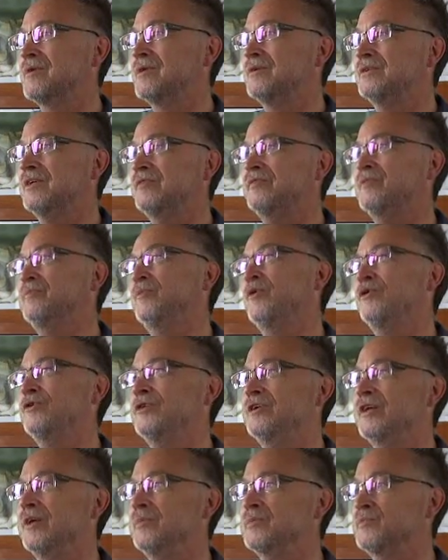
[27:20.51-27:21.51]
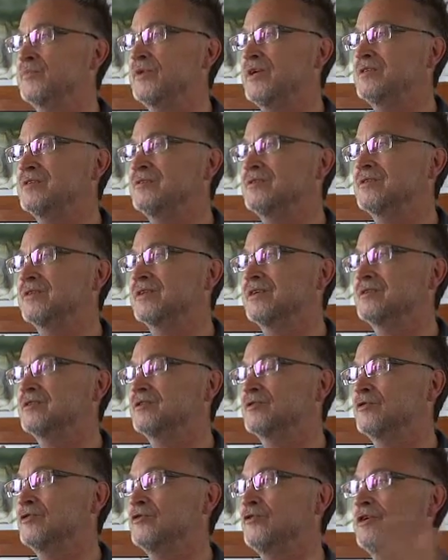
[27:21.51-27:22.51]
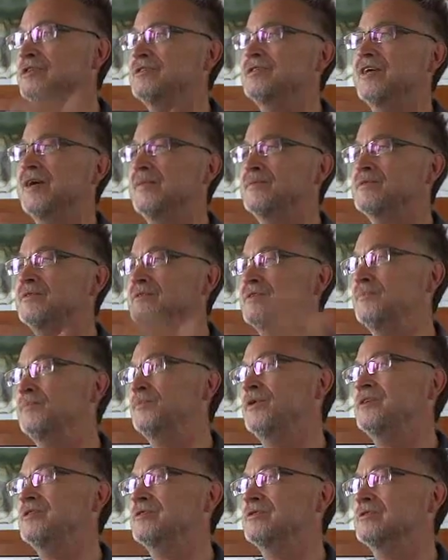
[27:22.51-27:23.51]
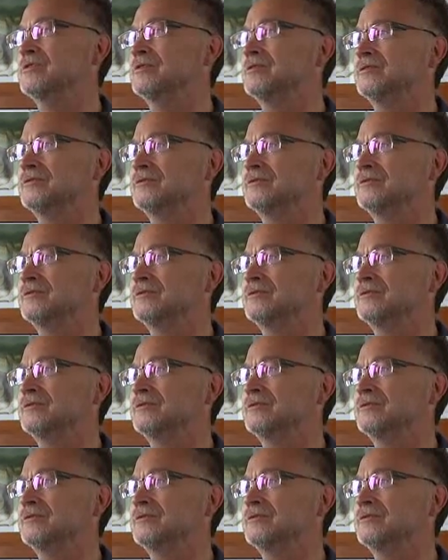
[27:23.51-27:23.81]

And every morning comes presence again. So you are in the absence and presence.